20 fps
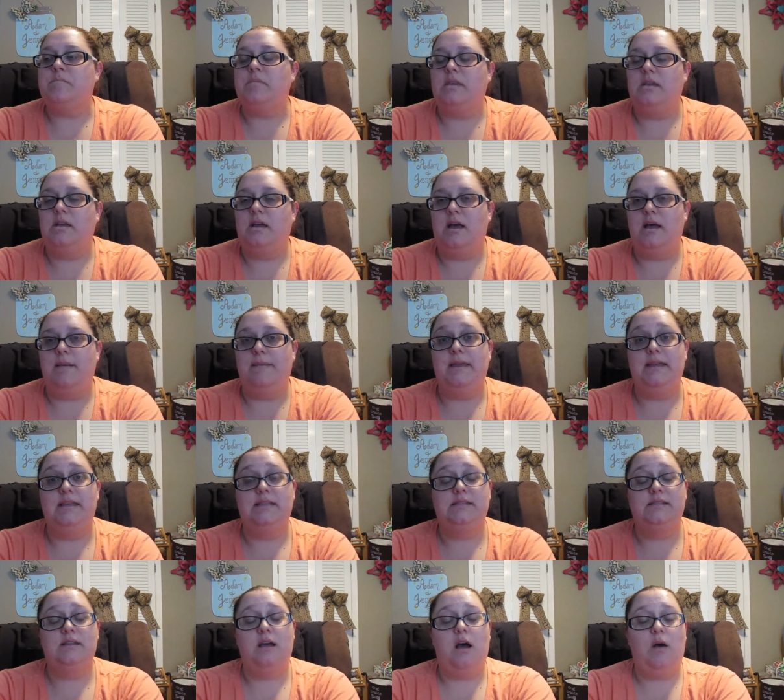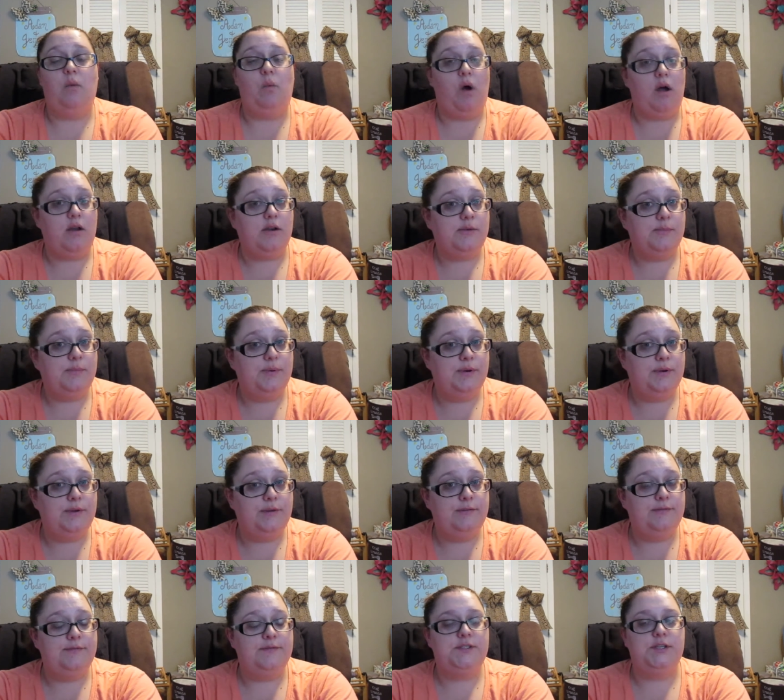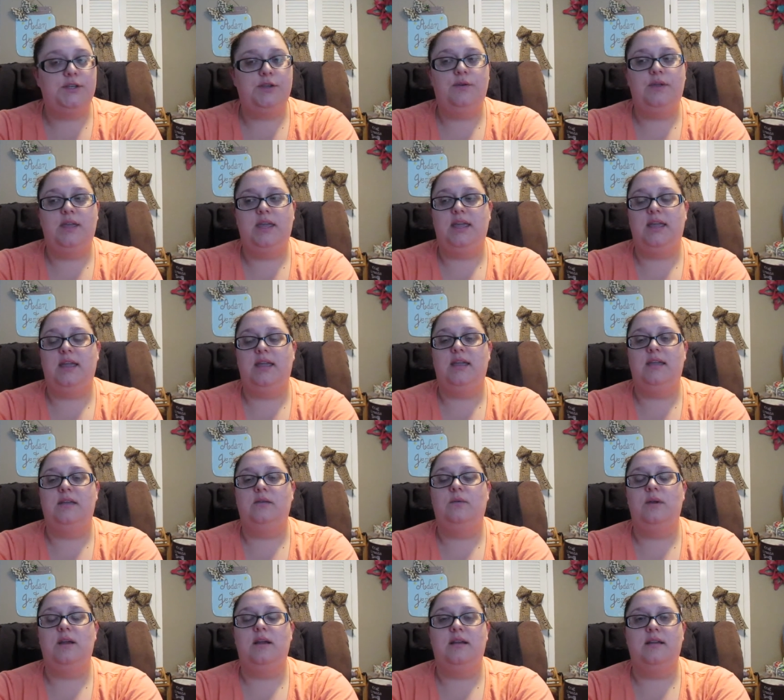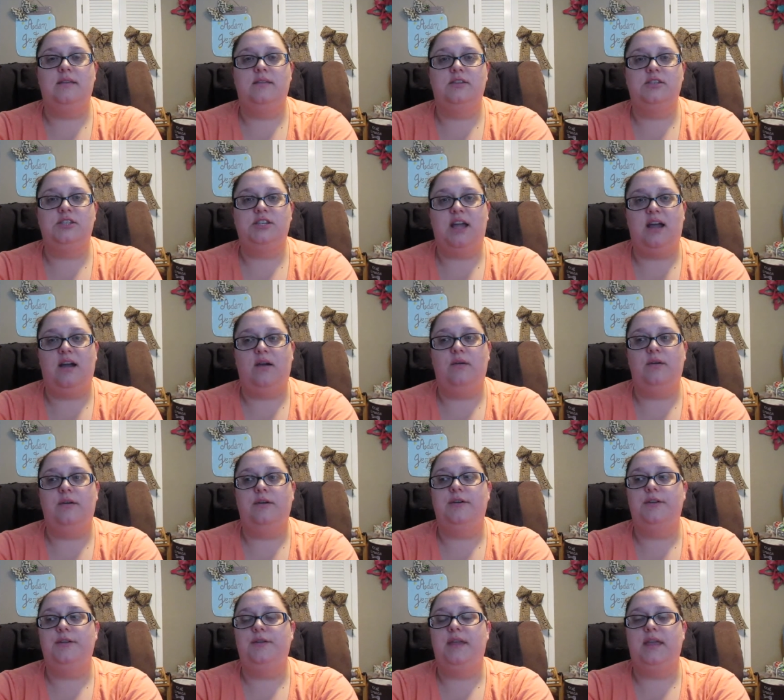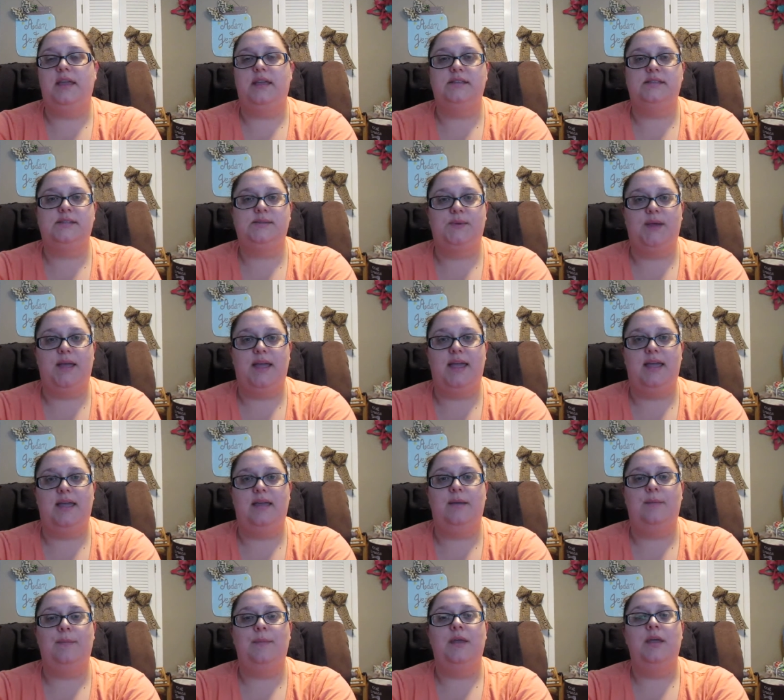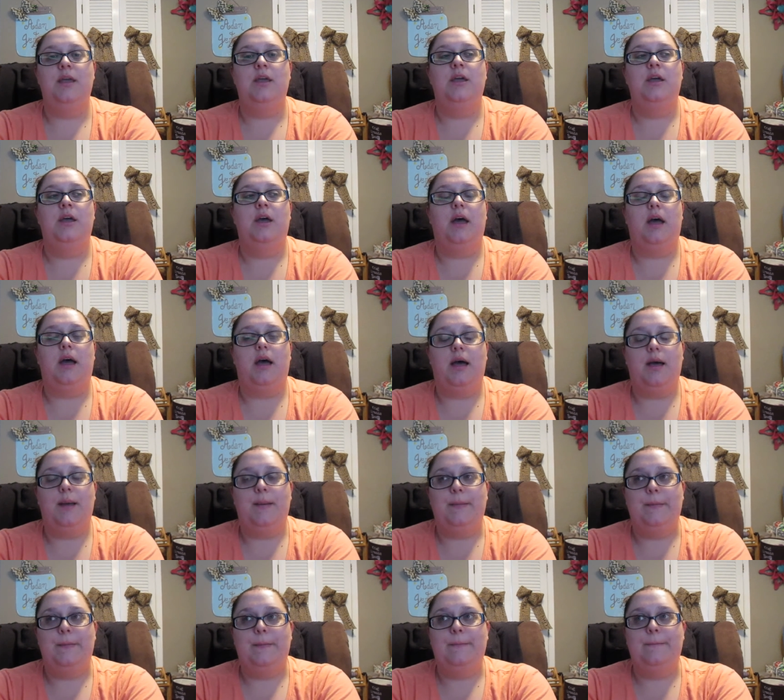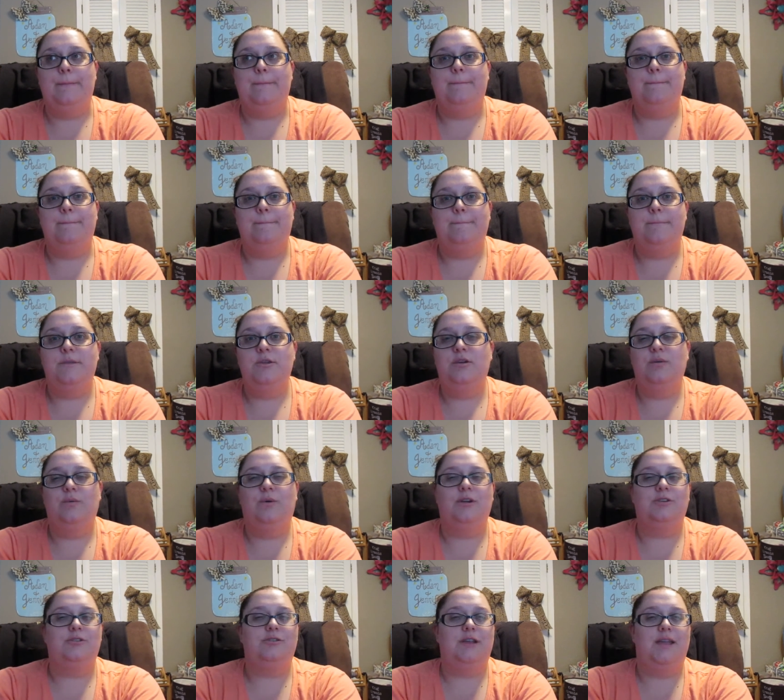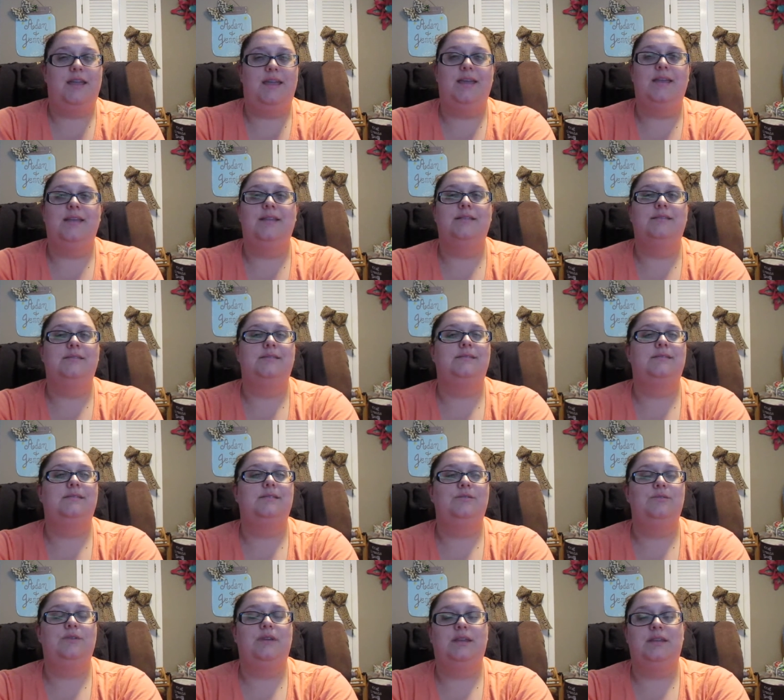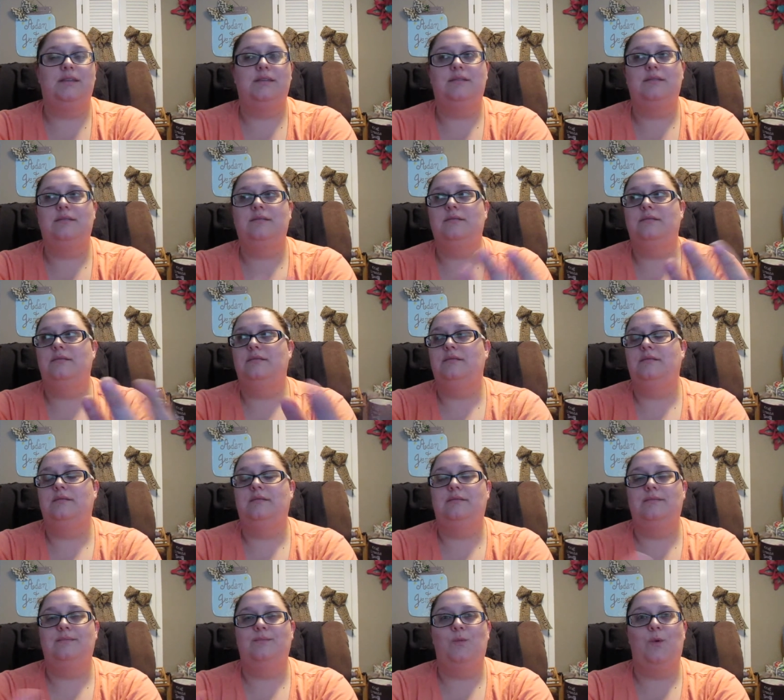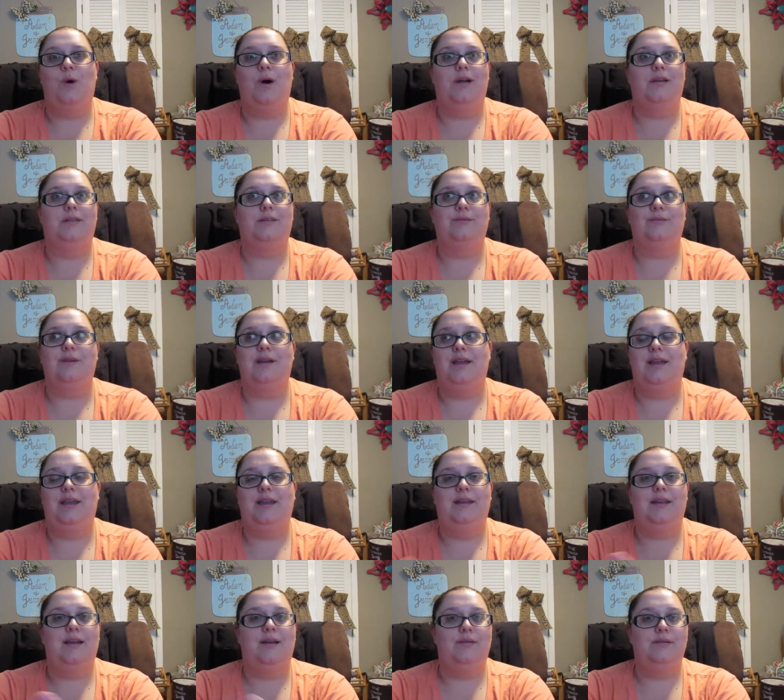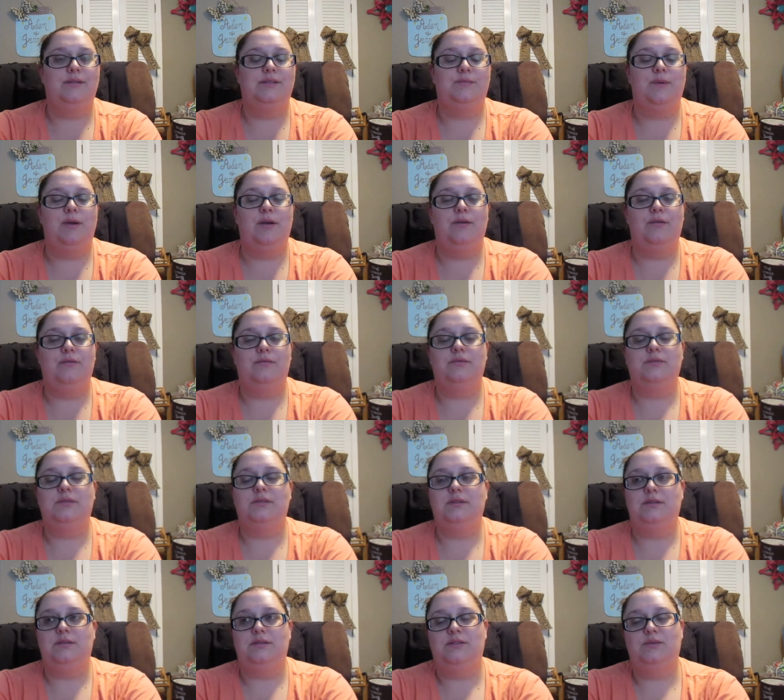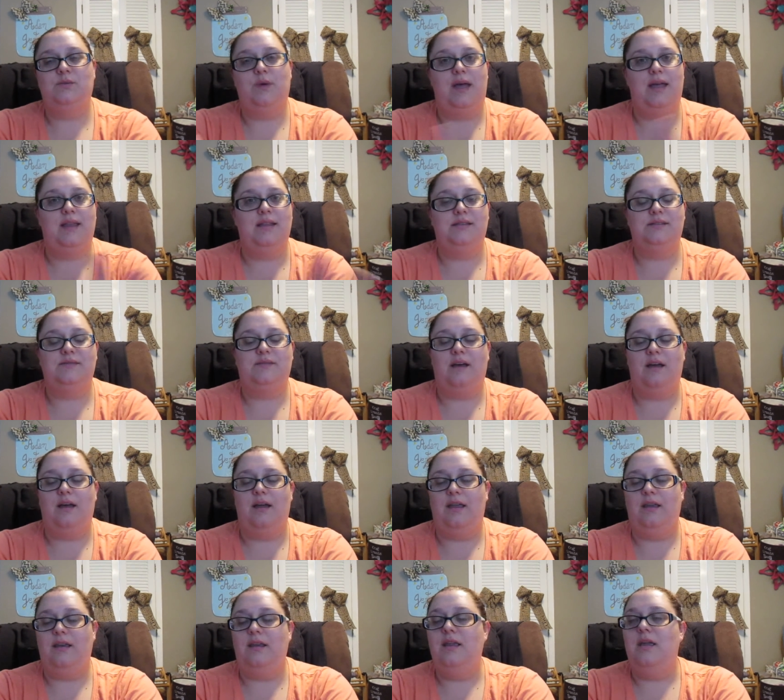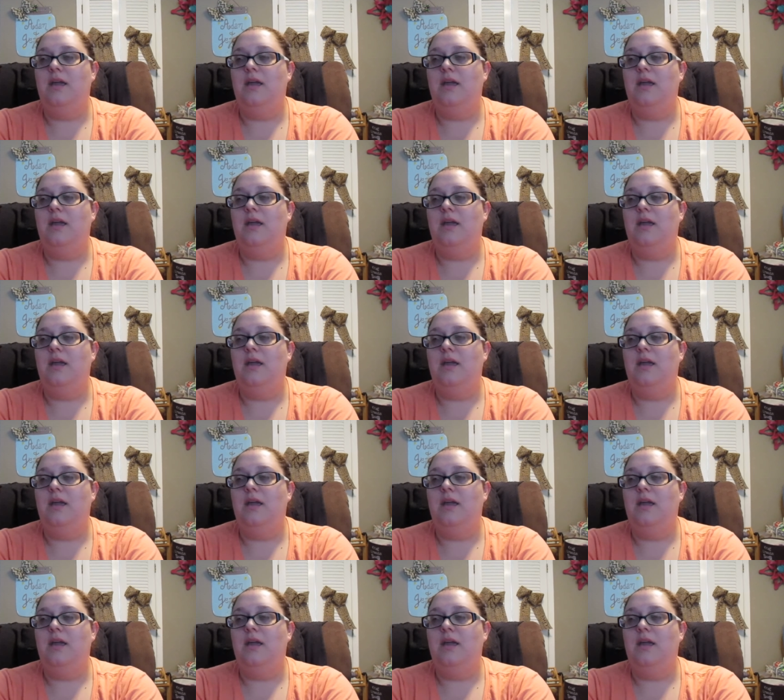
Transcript: It is not waterproof, so you can't wear it in the shower. You can't swim. You can wash your hands. You can walk in the rain, I would suppose. You sweat is fine.